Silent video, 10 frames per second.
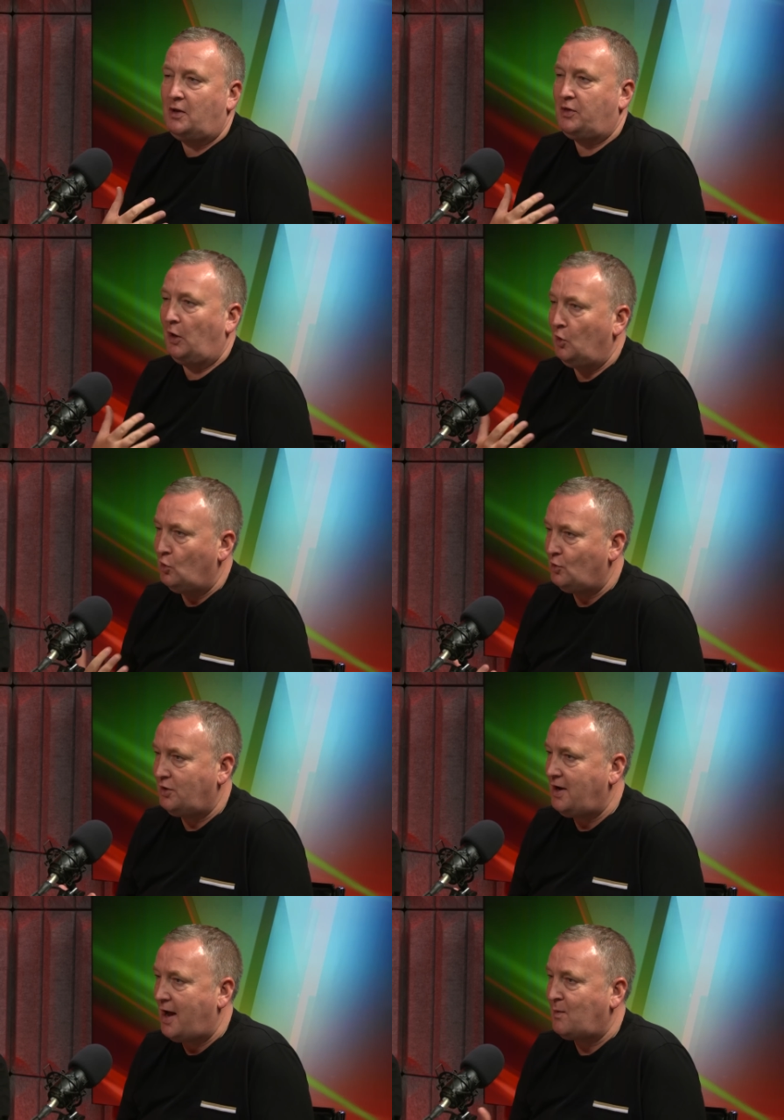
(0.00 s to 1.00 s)
the
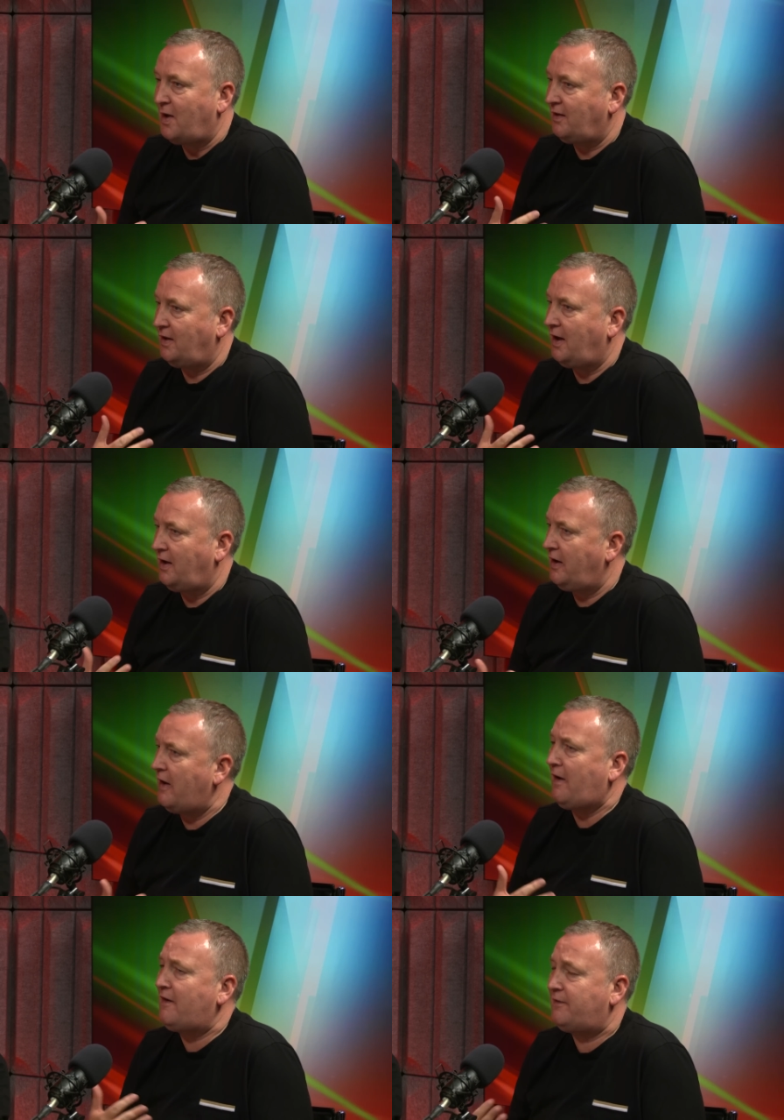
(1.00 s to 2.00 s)
loner now,
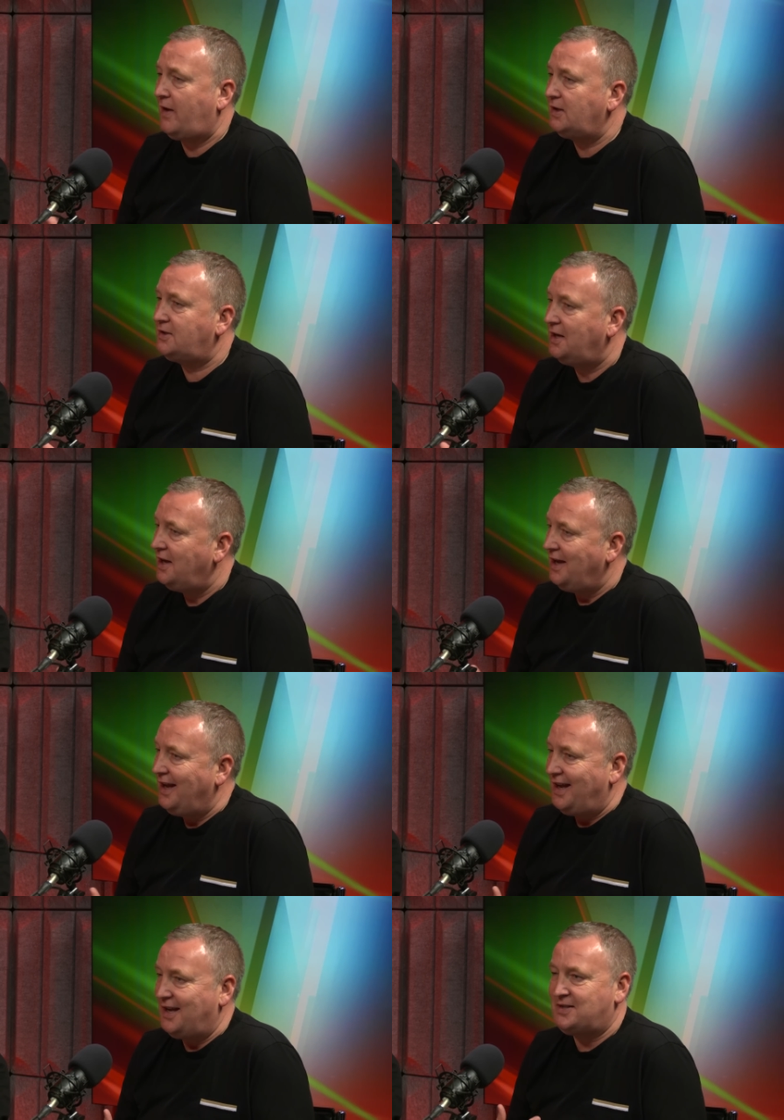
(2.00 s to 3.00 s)
I felt.
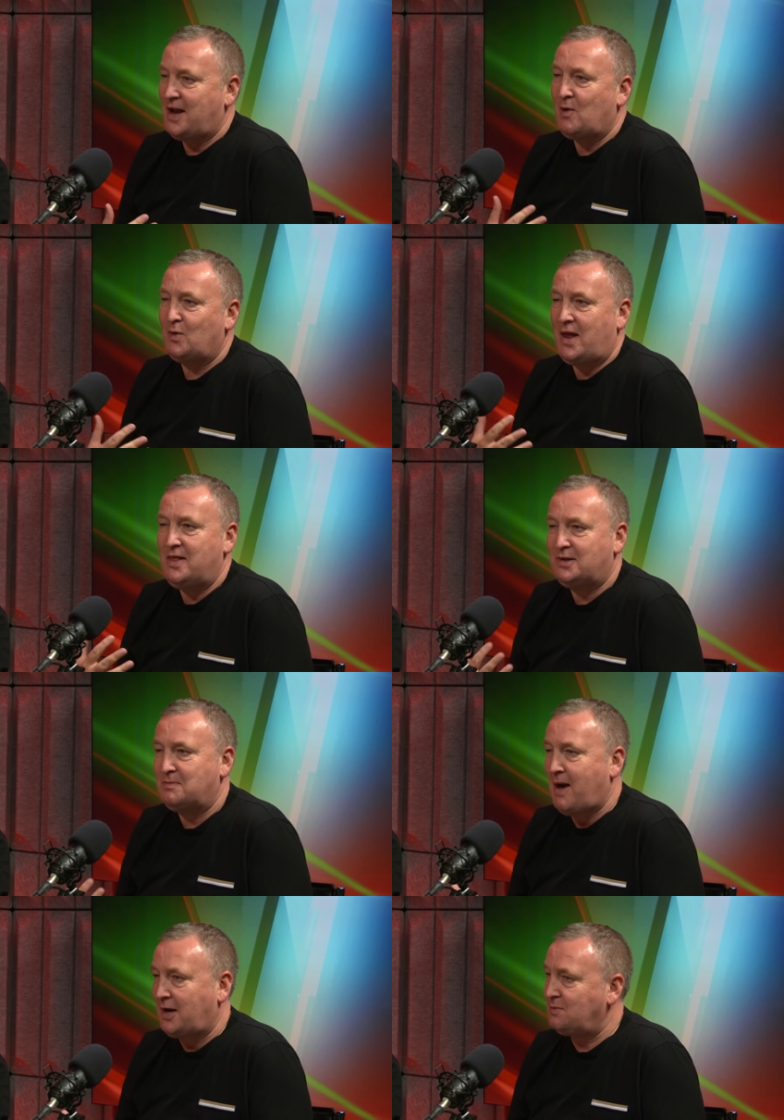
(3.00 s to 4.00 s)
He's now in this
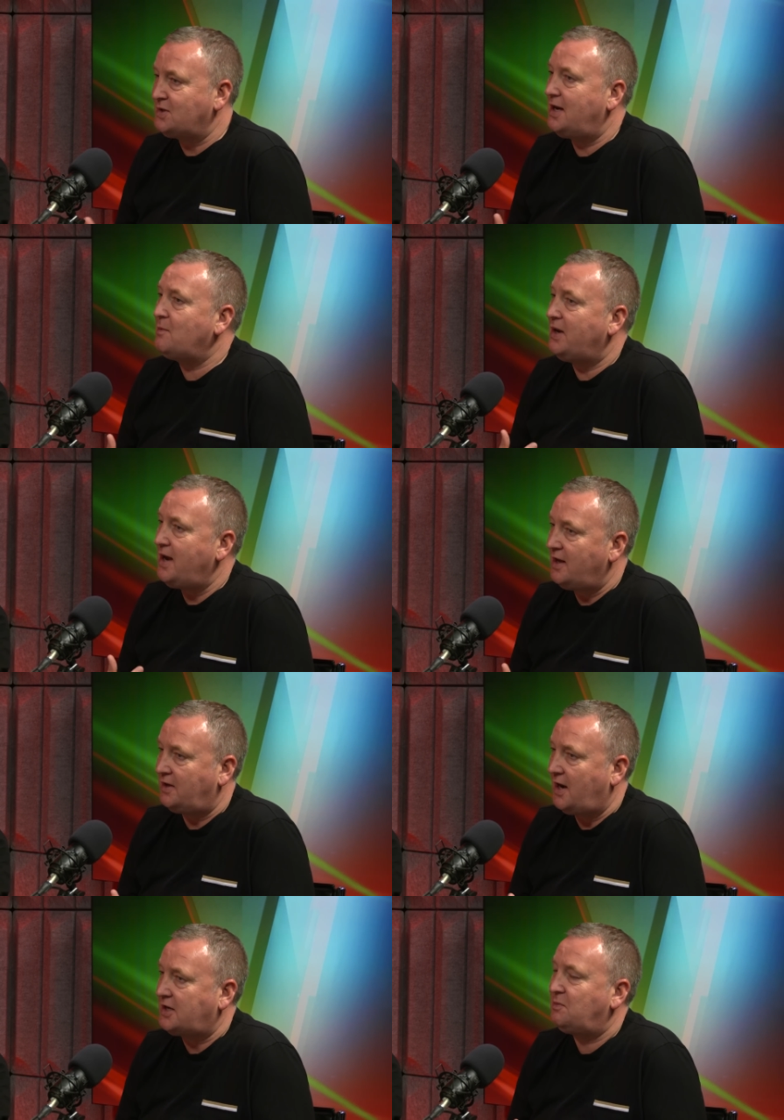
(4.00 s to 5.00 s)
management team with
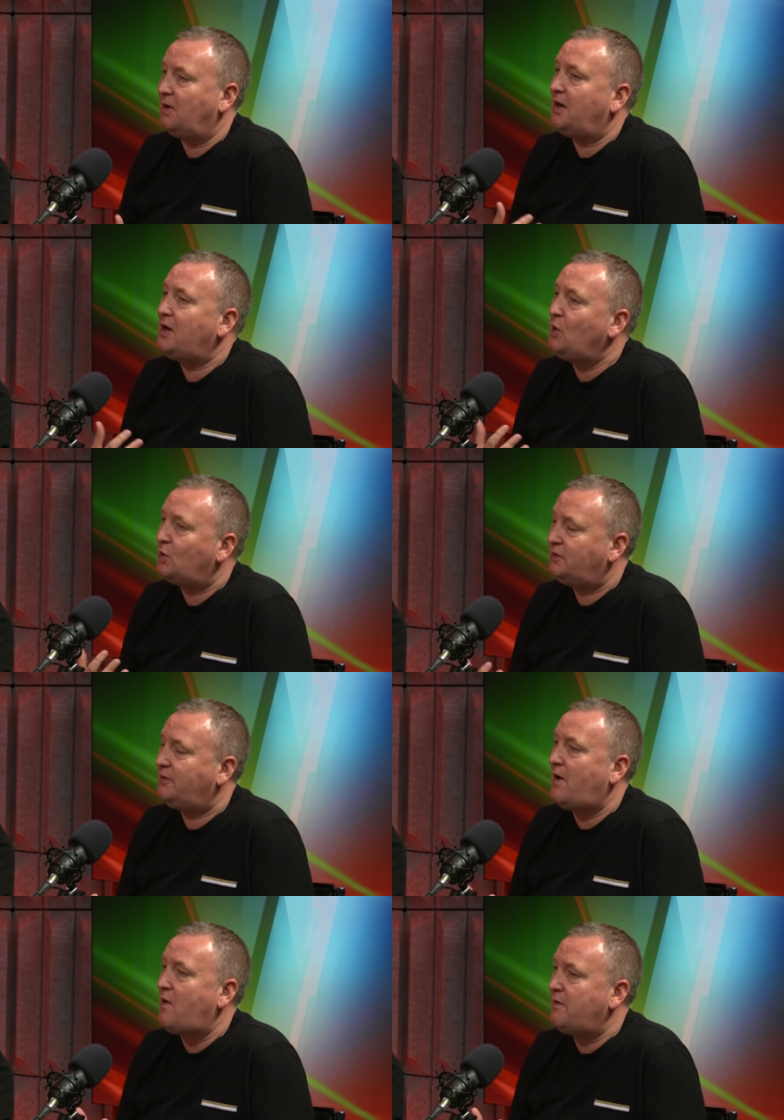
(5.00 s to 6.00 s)
Nathan Aspinall, and he looks
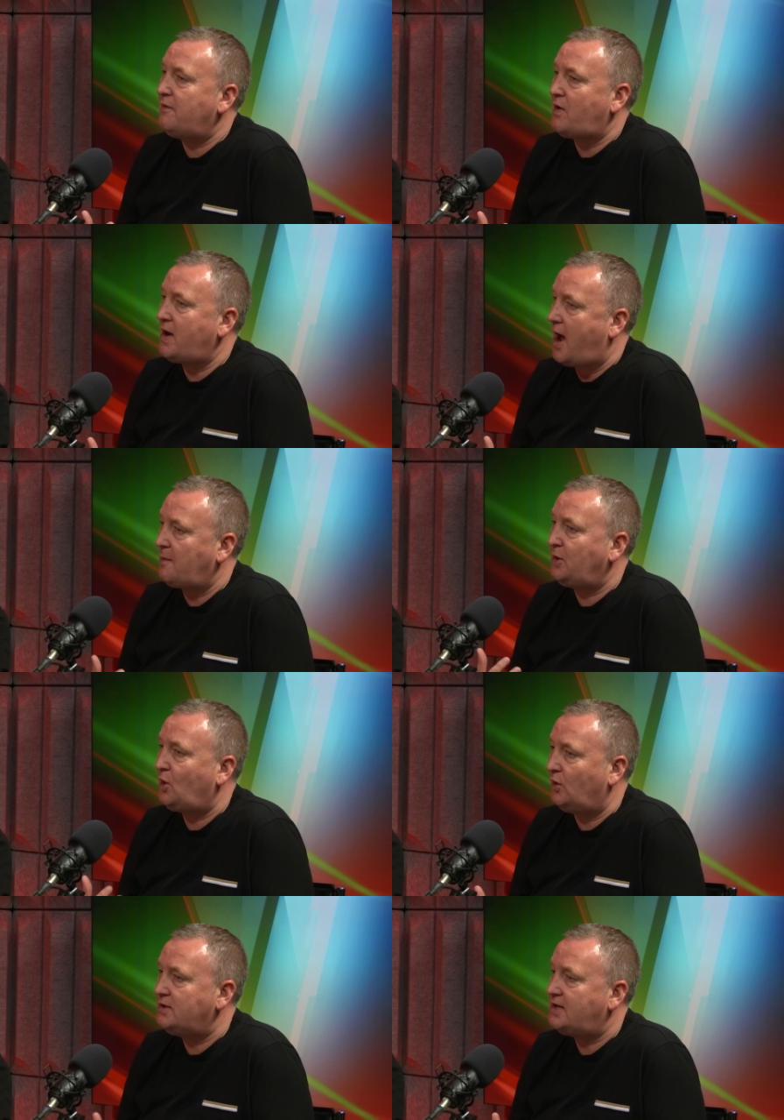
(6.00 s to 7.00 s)
very, very happy,
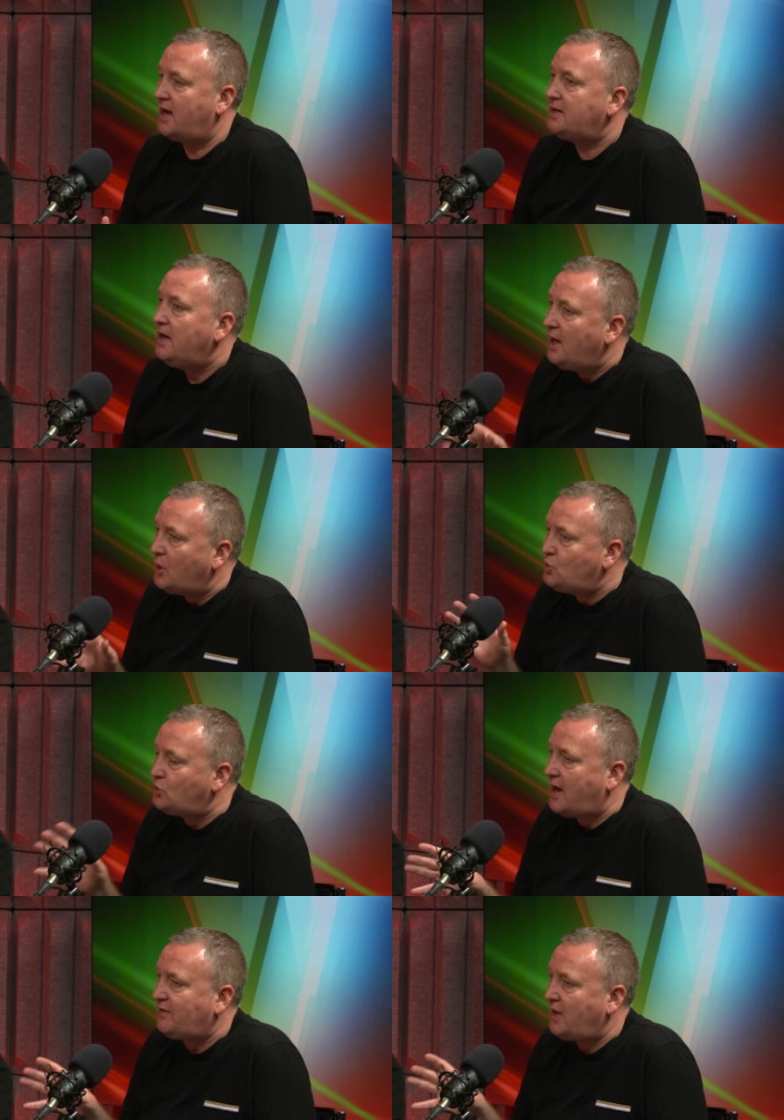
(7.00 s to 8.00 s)
content. And
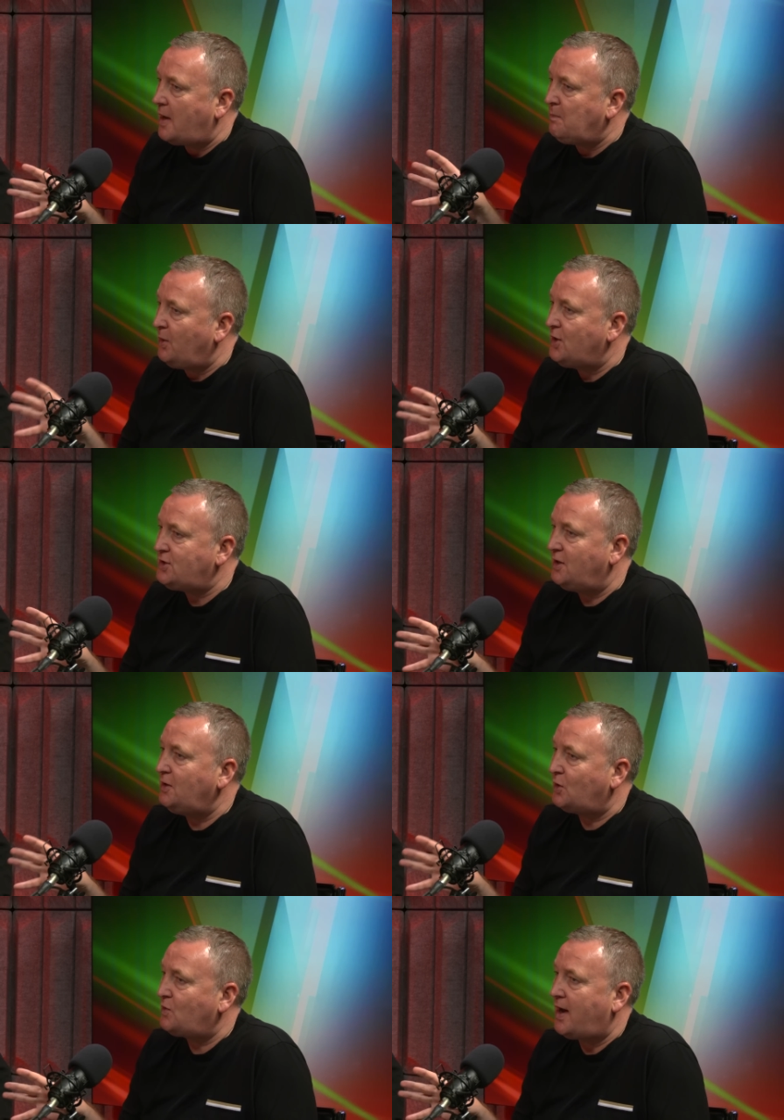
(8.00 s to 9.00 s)
just having that person in
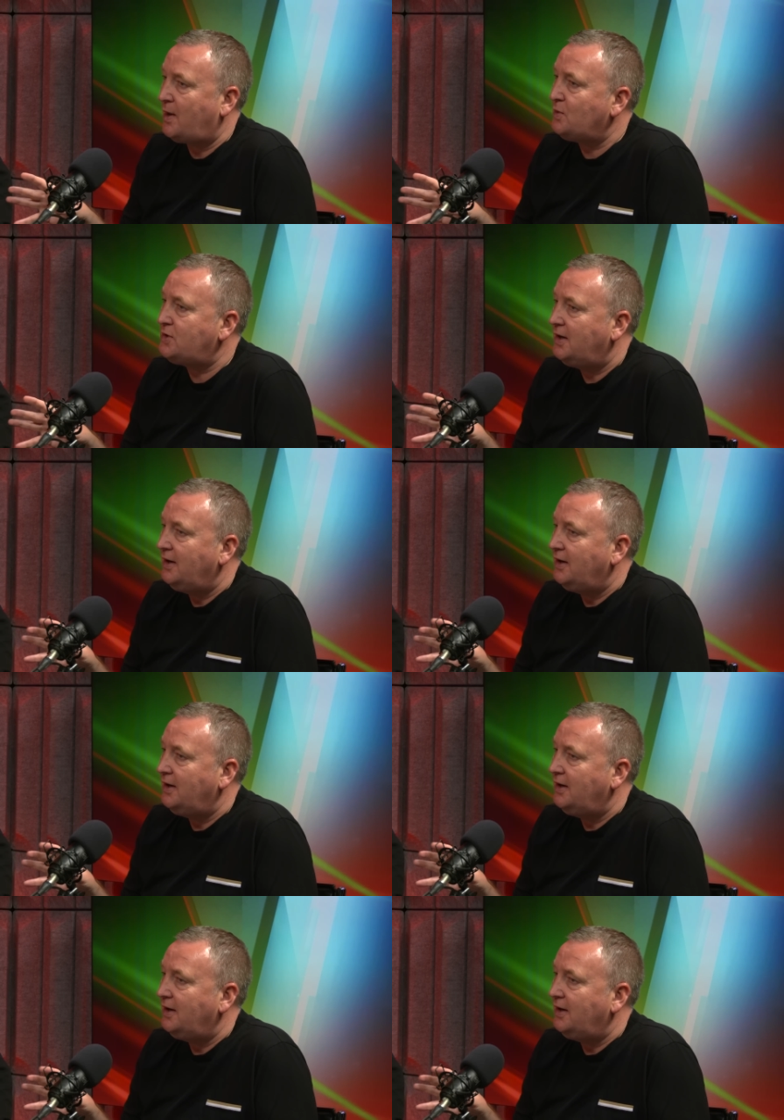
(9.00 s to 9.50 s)
the crowd,